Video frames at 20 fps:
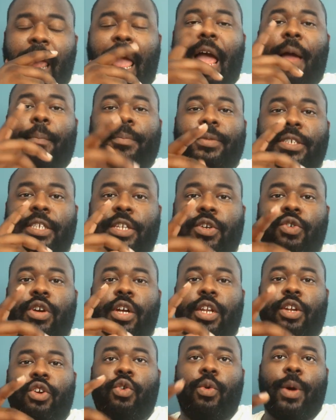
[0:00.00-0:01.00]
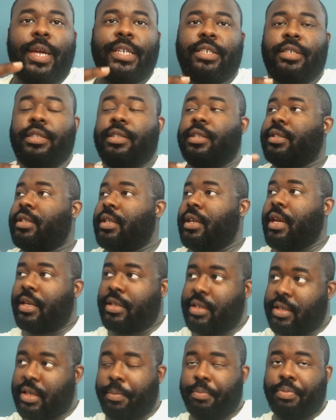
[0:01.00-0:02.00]
I'm still going to question this
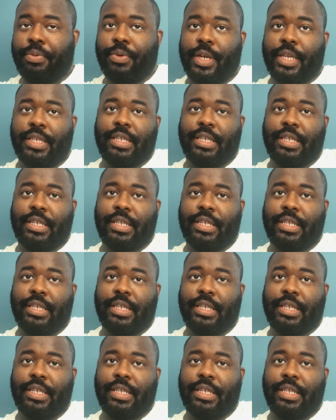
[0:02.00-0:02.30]
at some point